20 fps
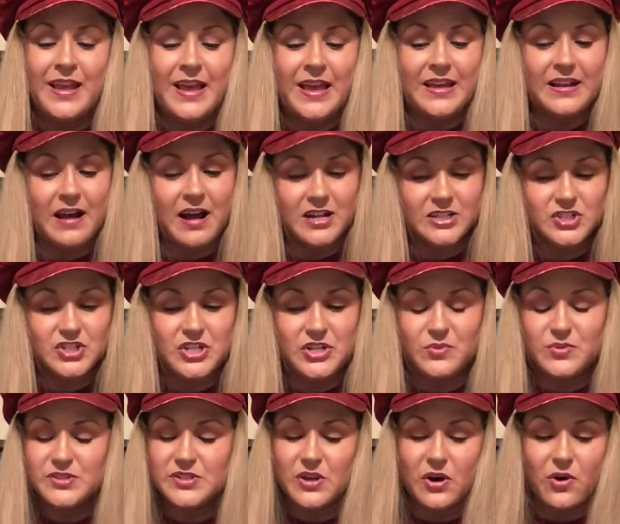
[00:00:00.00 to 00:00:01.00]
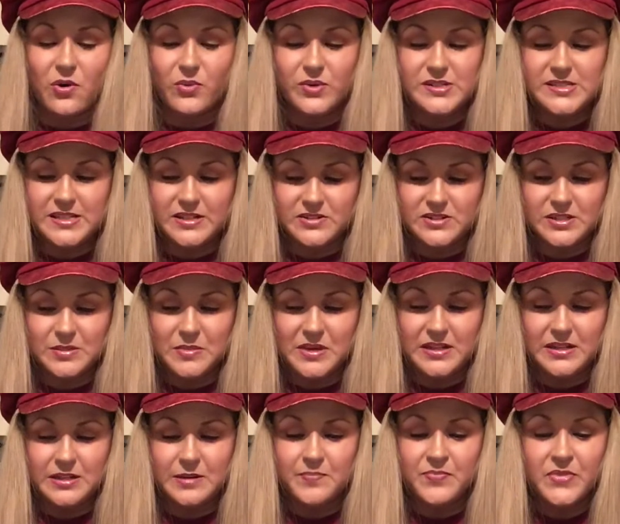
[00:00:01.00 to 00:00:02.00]
and Hachi was always there to
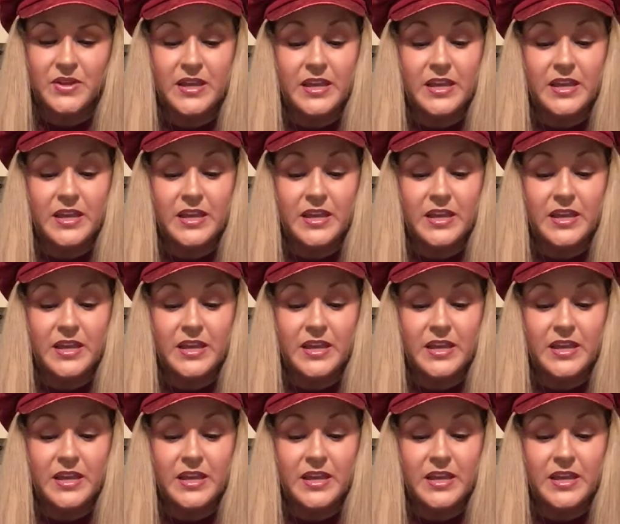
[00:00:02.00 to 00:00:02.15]
meet him.